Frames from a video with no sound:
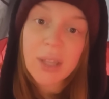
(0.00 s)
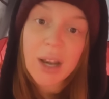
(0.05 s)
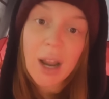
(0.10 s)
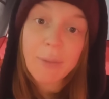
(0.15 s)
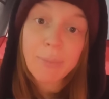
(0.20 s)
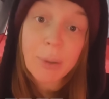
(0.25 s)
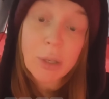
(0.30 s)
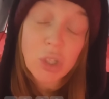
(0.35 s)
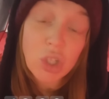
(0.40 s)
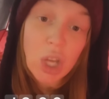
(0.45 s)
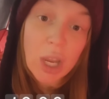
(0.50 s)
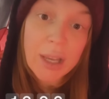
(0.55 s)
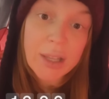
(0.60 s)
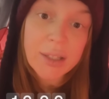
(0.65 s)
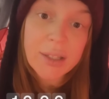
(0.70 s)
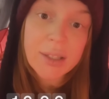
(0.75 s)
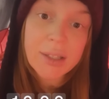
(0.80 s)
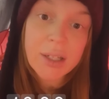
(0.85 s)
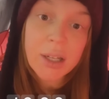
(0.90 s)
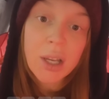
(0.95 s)
that I've been
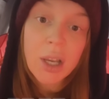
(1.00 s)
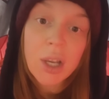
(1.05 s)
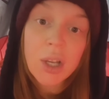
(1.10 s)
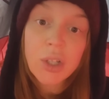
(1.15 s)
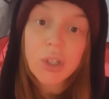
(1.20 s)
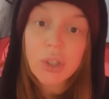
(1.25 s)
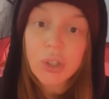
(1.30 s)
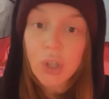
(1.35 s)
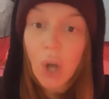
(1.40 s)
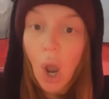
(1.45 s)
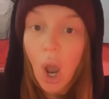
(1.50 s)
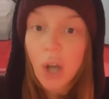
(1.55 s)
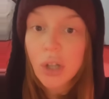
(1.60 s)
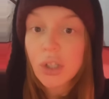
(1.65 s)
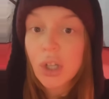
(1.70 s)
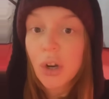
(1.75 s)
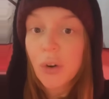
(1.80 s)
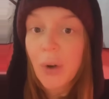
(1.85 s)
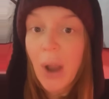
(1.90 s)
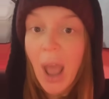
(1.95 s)
chased,
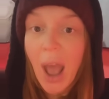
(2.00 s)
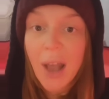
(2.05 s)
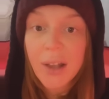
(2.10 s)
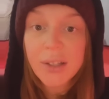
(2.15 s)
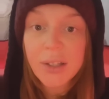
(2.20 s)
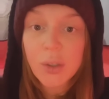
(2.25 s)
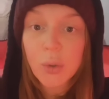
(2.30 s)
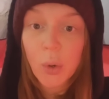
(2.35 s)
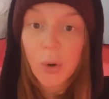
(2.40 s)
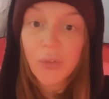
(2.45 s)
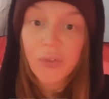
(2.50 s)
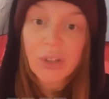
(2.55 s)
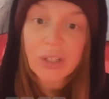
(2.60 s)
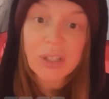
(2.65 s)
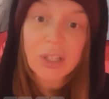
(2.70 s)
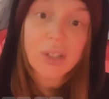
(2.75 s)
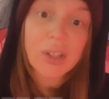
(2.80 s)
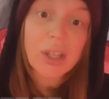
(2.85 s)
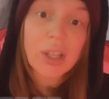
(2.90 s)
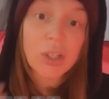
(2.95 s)
stalked, harassed, or
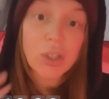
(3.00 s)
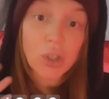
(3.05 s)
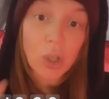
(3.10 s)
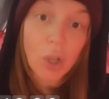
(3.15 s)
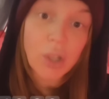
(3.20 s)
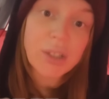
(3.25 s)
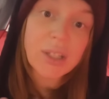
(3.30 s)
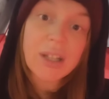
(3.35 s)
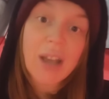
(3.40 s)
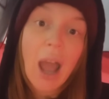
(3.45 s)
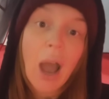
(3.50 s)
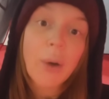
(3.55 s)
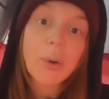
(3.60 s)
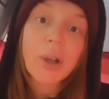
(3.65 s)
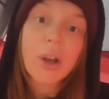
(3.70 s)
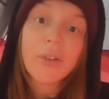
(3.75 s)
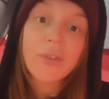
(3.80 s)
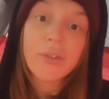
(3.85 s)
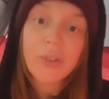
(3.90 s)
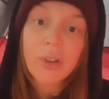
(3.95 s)
physically assaulted out
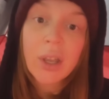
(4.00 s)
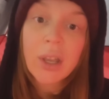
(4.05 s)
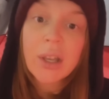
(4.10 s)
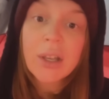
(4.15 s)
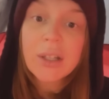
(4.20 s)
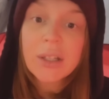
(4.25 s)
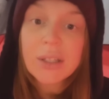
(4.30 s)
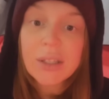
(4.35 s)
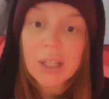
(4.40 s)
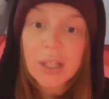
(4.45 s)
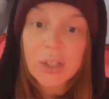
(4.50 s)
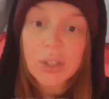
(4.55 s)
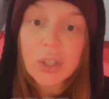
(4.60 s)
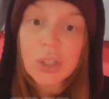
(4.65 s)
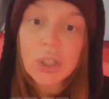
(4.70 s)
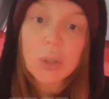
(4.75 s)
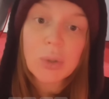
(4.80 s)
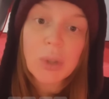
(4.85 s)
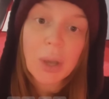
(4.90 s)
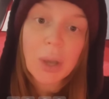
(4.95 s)
of
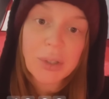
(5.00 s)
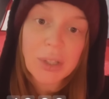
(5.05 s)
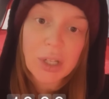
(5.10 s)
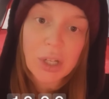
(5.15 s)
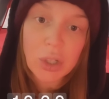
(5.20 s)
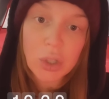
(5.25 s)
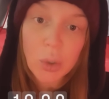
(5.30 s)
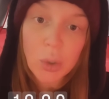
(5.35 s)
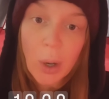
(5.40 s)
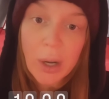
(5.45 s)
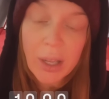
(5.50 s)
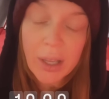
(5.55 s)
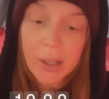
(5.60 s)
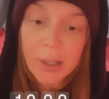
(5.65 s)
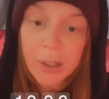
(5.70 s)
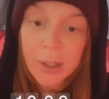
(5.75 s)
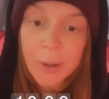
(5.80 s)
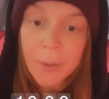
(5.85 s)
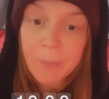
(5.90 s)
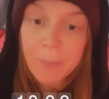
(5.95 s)
since 2020.
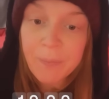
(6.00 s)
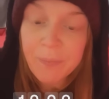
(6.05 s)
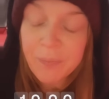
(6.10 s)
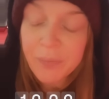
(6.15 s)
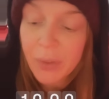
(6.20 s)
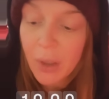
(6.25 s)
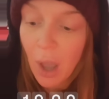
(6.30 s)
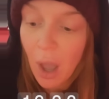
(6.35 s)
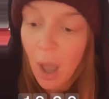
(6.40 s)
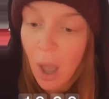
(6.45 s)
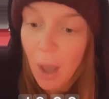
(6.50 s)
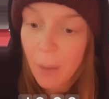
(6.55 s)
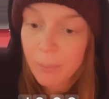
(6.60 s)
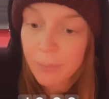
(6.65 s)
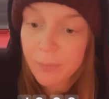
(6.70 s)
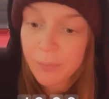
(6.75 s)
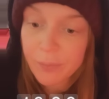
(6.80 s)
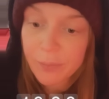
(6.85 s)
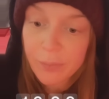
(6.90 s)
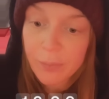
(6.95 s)

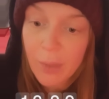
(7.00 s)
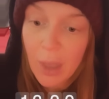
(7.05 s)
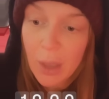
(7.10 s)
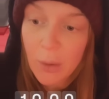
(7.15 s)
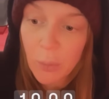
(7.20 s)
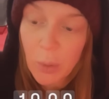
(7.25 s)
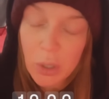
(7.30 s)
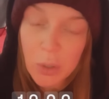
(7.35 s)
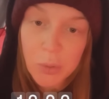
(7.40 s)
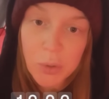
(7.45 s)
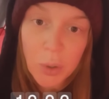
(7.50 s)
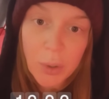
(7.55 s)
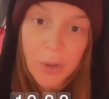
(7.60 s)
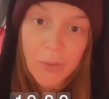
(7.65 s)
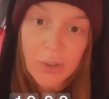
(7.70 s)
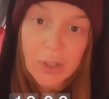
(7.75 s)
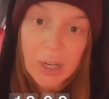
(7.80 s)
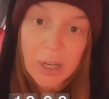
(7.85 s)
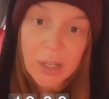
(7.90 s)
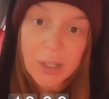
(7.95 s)
And when you don't
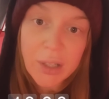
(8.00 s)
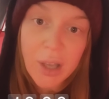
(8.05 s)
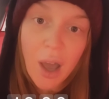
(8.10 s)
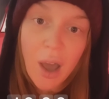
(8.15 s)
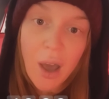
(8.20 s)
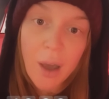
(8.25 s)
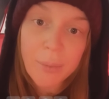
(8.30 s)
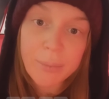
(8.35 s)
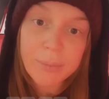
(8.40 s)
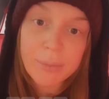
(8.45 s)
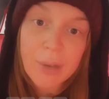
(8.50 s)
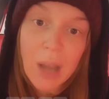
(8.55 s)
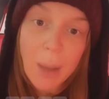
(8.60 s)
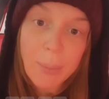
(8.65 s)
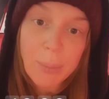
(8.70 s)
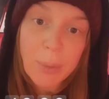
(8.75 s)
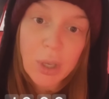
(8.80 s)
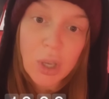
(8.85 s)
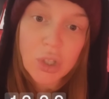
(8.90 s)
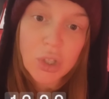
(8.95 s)
have an income,
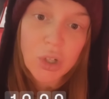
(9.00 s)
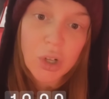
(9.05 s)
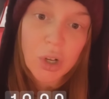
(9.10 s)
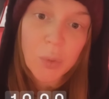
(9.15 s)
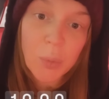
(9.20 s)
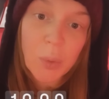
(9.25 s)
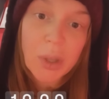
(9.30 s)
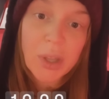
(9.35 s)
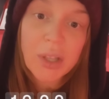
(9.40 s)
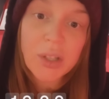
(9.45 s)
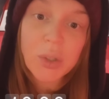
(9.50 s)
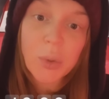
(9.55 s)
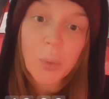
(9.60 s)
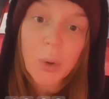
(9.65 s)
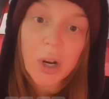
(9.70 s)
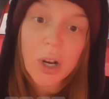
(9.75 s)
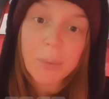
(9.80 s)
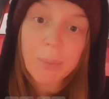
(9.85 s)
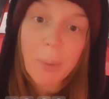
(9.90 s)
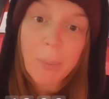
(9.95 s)
not because you're unwilling to
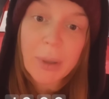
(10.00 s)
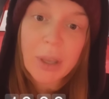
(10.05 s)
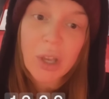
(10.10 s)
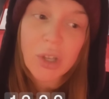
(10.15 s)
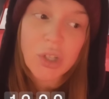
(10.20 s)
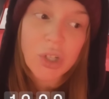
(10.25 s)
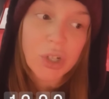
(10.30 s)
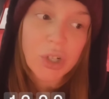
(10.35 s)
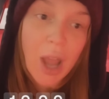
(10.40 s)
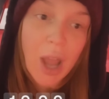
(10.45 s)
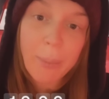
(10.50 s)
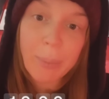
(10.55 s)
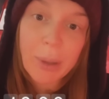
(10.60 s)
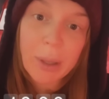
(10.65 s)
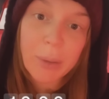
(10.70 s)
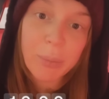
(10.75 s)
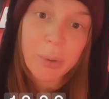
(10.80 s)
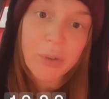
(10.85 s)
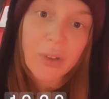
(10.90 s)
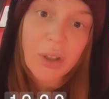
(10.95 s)
work, but because you're not
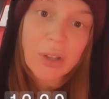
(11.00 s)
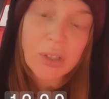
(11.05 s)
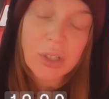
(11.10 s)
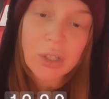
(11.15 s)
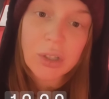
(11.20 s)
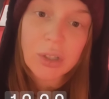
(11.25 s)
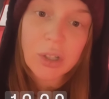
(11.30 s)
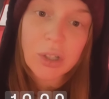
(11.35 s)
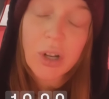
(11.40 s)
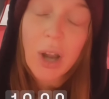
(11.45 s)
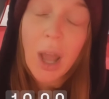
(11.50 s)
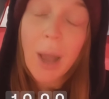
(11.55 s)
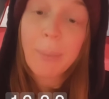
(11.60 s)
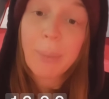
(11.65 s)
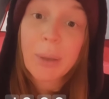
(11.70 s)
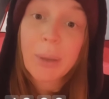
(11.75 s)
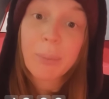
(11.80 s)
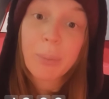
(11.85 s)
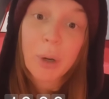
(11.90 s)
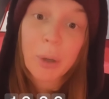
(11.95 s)
being
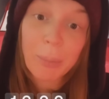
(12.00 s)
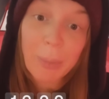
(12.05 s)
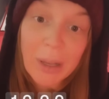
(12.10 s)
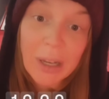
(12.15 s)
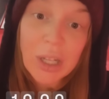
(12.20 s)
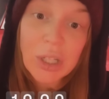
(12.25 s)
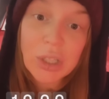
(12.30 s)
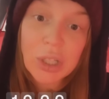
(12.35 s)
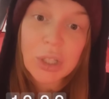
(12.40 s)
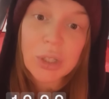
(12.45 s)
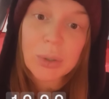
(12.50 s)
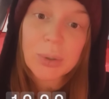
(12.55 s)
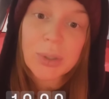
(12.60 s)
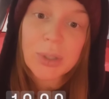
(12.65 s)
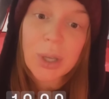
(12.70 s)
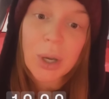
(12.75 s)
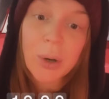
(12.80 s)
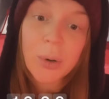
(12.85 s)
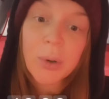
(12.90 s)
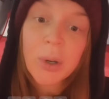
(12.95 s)
permitted to do
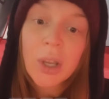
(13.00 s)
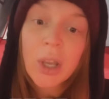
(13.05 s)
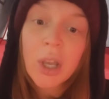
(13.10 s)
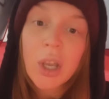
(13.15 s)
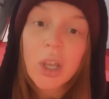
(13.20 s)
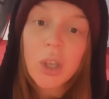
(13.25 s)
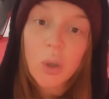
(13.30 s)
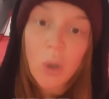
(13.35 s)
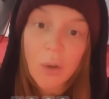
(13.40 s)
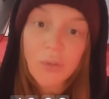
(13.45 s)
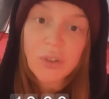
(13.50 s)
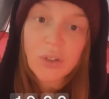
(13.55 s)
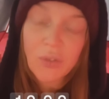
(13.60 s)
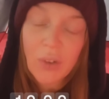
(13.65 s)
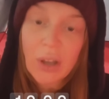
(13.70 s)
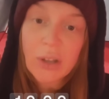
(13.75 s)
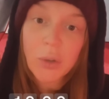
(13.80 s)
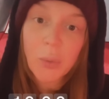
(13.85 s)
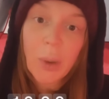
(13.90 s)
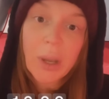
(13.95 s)
so, you have to
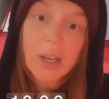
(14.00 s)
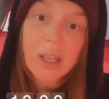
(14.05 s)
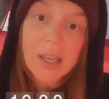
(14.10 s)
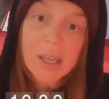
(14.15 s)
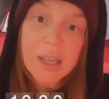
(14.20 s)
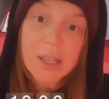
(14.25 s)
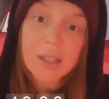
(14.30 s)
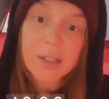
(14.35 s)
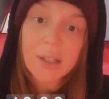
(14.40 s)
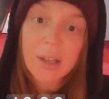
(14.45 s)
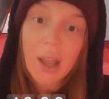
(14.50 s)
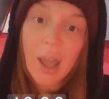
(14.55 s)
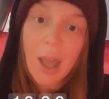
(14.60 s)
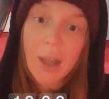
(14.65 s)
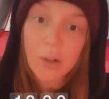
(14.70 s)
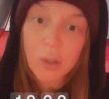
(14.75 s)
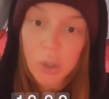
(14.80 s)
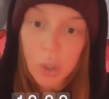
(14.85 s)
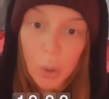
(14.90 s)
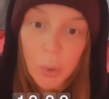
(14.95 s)
find a way to eat
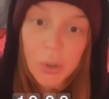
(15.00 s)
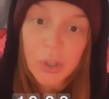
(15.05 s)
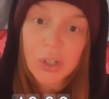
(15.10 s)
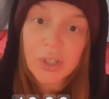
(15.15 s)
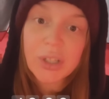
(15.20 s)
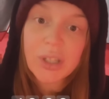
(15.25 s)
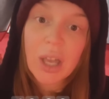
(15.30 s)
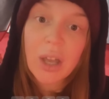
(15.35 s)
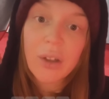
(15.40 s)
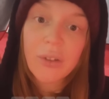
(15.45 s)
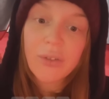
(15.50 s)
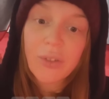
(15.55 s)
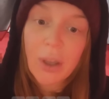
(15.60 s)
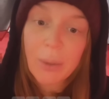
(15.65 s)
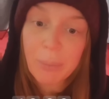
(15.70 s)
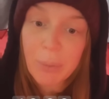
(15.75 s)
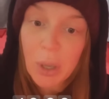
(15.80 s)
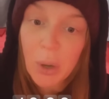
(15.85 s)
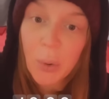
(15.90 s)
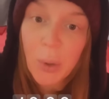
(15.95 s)
and clothe yourself
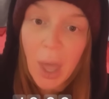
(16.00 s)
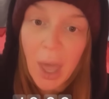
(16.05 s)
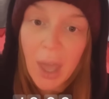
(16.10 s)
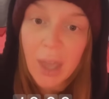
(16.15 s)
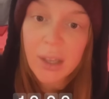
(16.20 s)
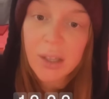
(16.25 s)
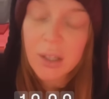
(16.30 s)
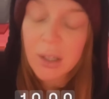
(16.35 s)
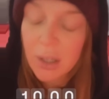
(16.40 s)
and be okay.